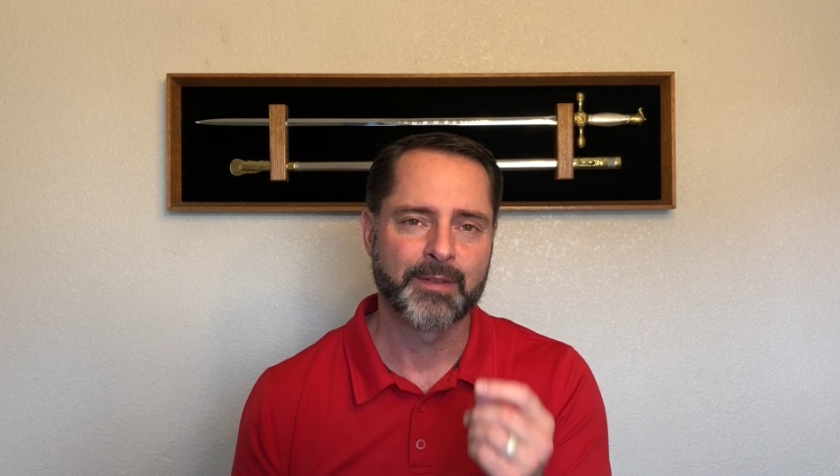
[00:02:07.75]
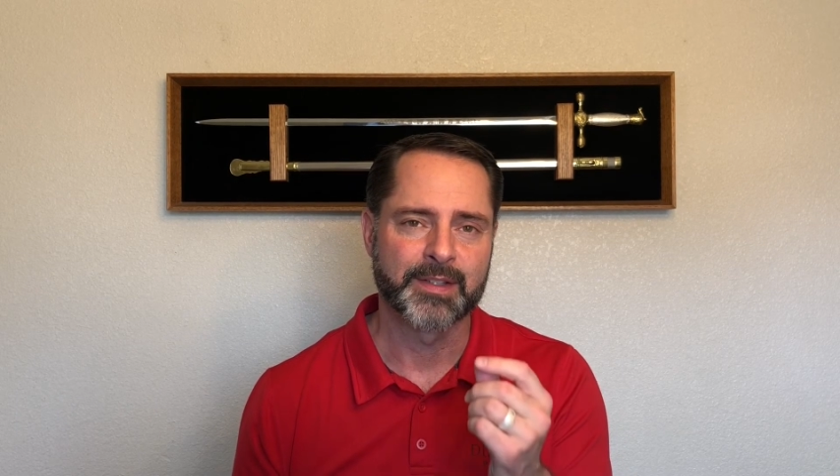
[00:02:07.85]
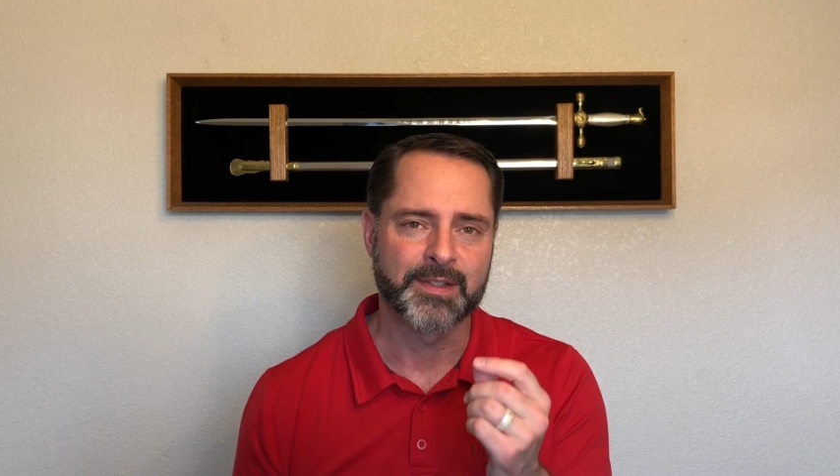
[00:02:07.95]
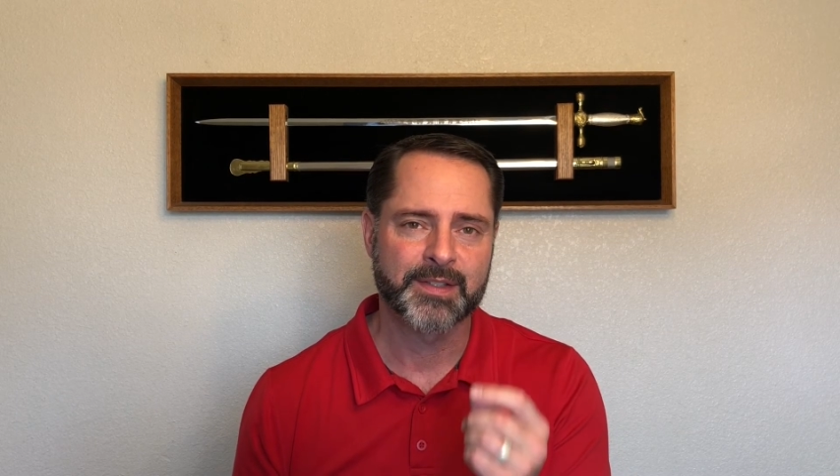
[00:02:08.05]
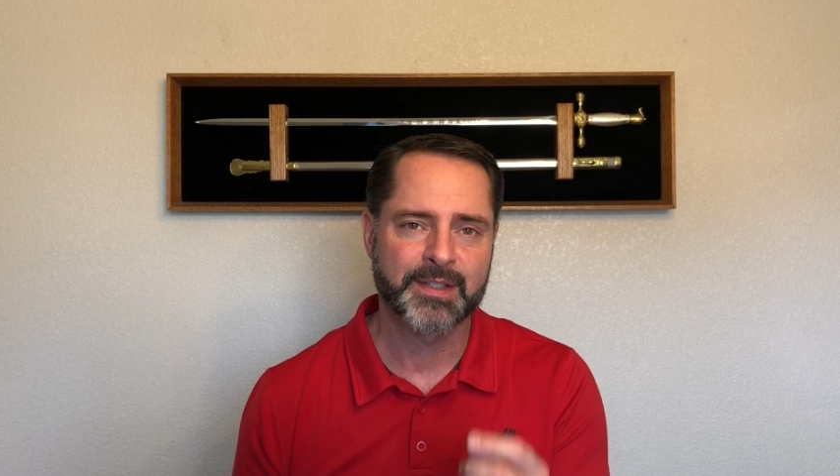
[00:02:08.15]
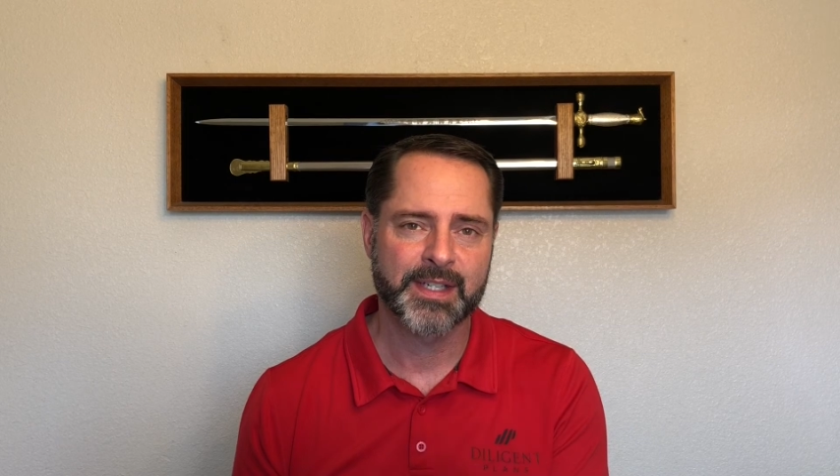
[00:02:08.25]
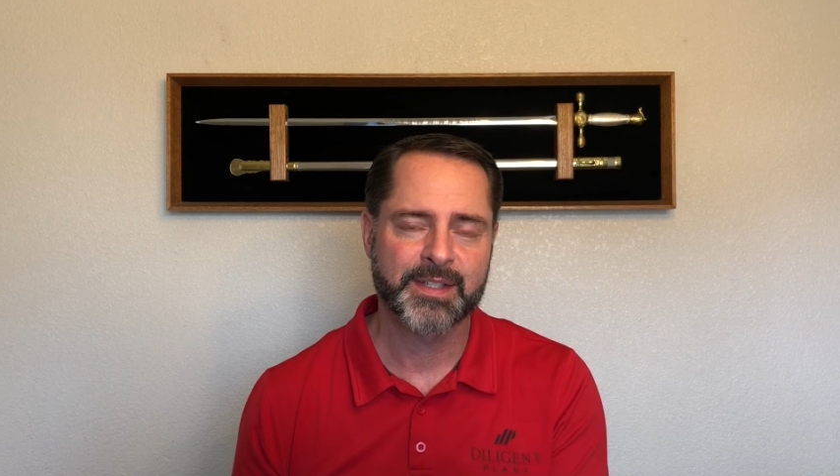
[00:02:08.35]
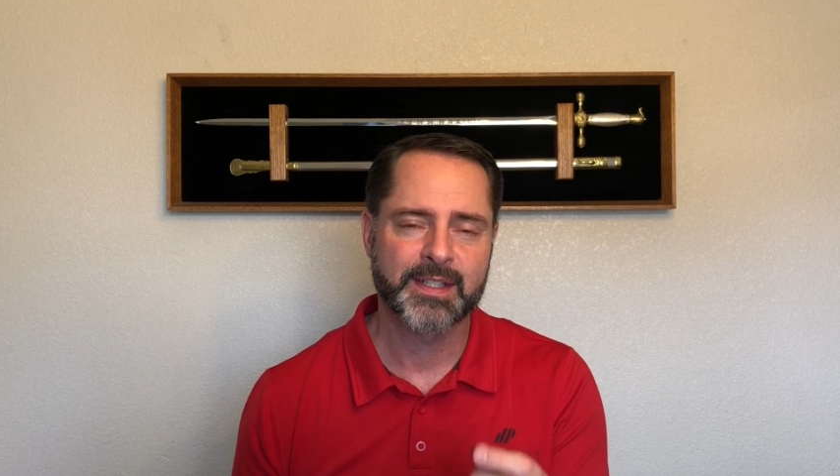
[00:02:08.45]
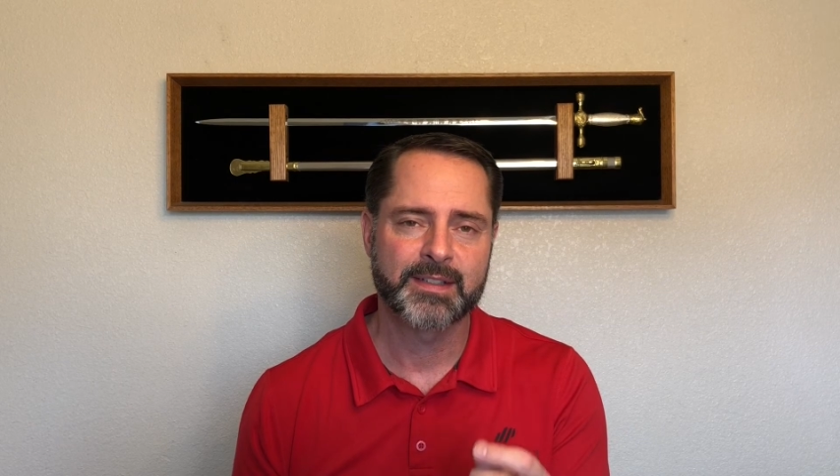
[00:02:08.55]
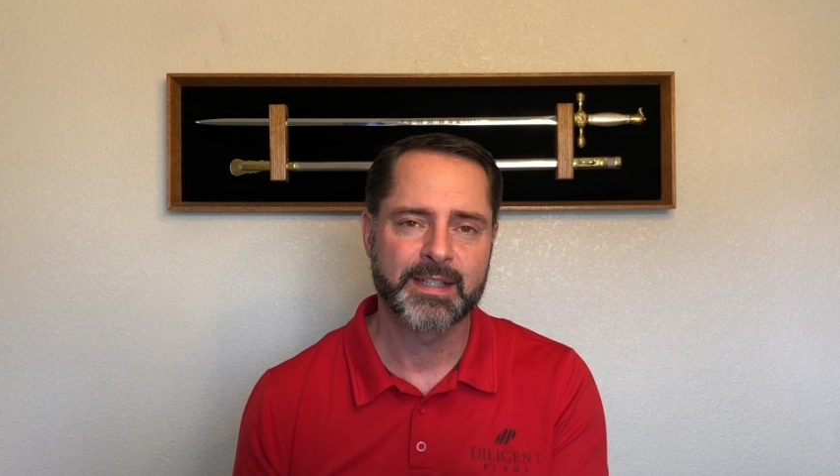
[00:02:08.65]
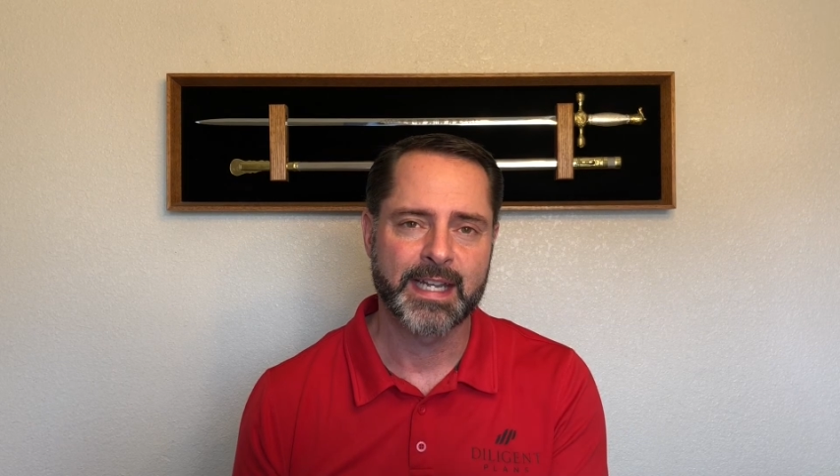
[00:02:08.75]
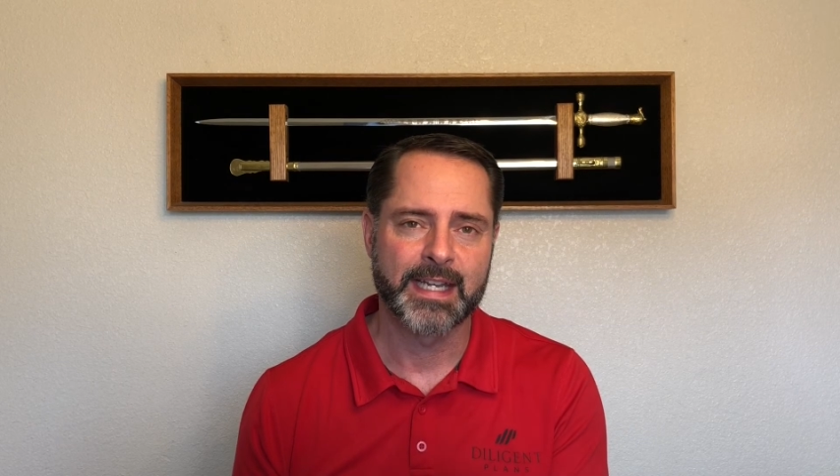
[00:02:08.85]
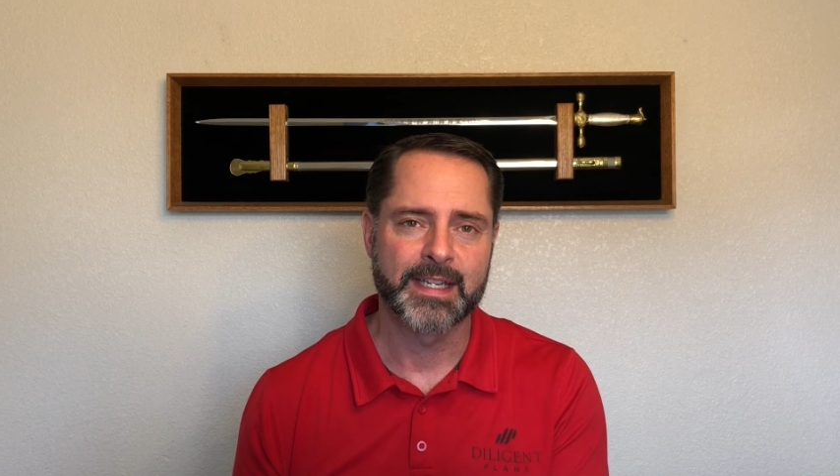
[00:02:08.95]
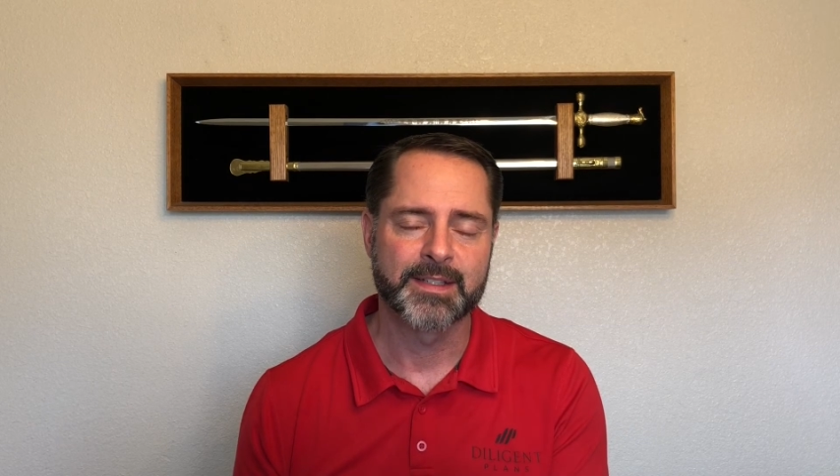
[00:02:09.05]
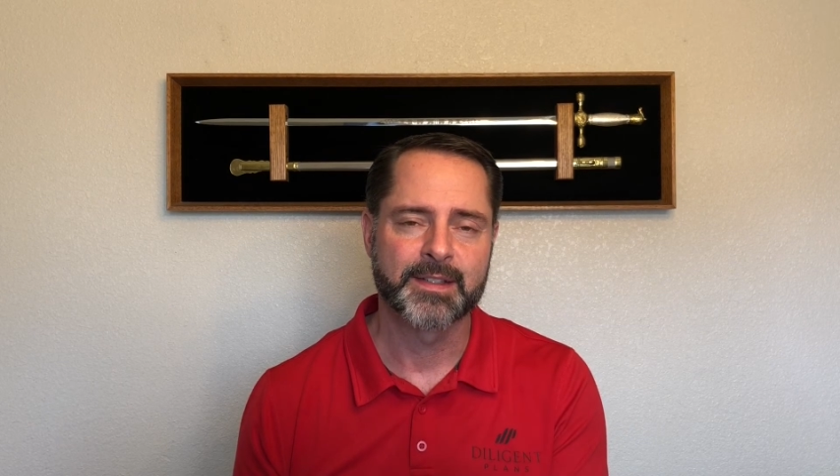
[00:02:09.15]
consistent
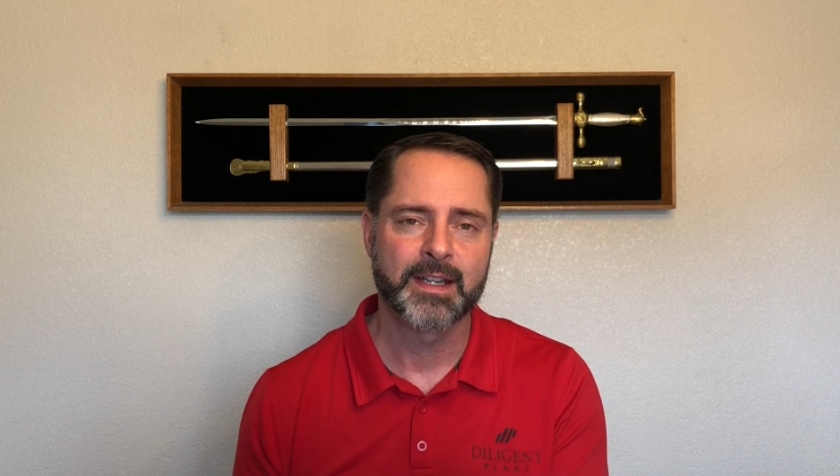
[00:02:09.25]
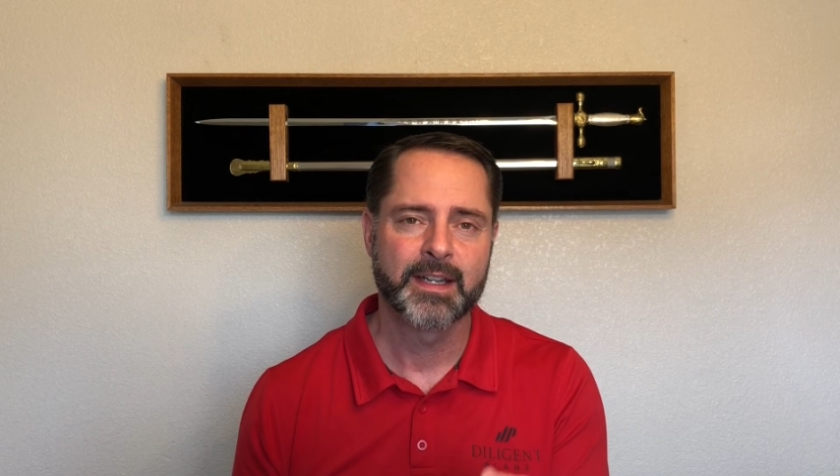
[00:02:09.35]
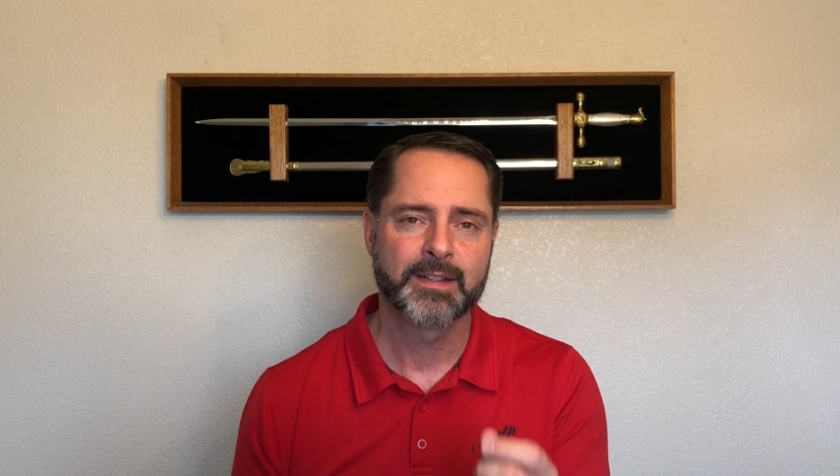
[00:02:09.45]
days